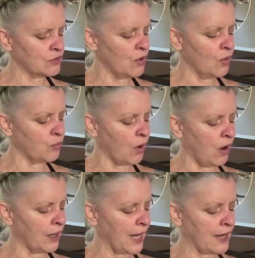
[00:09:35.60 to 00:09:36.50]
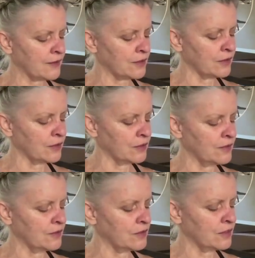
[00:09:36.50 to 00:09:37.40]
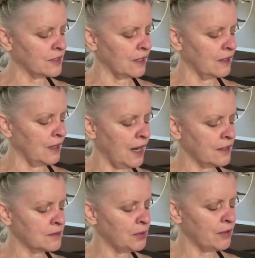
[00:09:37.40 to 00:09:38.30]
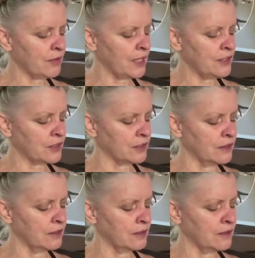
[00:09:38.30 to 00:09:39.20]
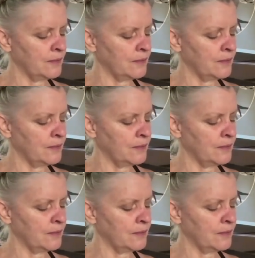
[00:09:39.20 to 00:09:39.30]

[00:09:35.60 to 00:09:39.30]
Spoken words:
There's no wrong answers. It's just an exploration.